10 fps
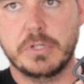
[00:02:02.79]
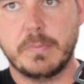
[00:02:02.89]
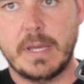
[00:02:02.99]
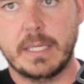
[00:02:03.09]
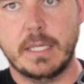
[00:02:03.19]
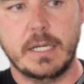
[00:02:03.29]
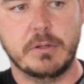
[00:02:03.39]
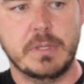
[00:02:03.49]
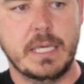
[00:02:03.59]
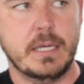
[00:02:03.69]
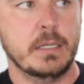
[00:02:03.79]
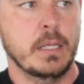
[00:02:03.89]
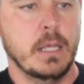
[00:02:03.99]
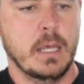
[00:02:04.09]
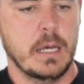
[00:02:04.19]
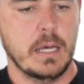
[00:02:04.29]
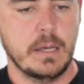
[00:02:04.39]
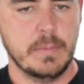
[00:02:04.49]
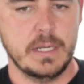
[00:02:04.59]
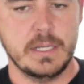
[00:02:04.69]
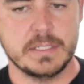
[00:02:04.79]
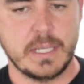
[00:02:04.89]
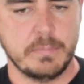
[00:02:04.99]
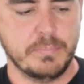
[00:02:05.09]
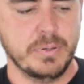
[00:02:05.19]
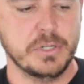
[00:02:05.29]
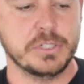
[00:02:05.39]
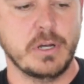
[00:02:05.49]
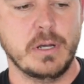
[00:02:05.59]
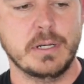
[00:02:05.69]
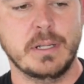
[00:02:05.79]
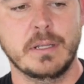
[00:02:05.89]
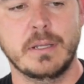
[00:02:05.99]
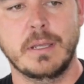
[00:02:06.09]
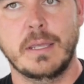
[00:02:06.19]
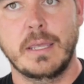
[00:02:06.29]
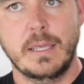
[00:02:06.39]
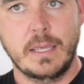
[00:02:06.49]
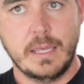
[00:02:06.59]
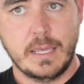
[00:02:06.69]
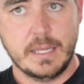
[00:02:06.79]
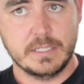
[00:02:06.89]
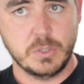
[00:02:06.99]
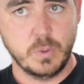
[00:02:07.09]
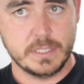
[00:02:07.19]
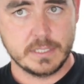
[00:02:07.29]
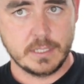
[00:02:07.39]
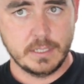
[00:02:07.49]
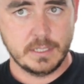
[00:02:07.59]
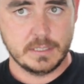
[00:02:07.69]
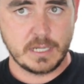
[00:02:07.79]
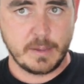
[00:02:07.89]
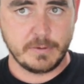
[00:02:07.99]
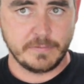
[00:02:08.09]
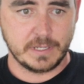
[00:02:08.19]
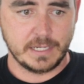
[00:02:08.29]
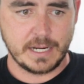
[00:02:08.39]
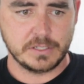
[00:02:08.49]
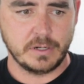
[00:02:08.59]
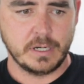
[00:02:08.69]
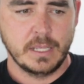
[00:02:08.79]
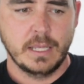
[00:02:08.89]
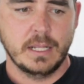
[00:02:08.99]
Push it back in and you can. It is a push on and twist type of a connector.